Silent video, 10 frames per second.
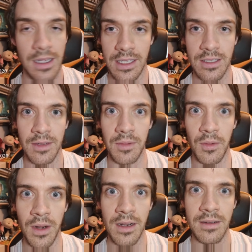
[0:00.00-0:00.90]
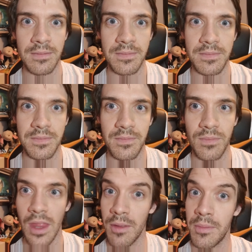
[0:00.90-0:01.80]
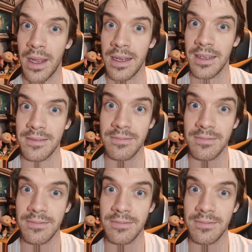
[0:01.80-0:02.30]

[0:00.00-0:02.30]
It's gonna be weird. I'll be back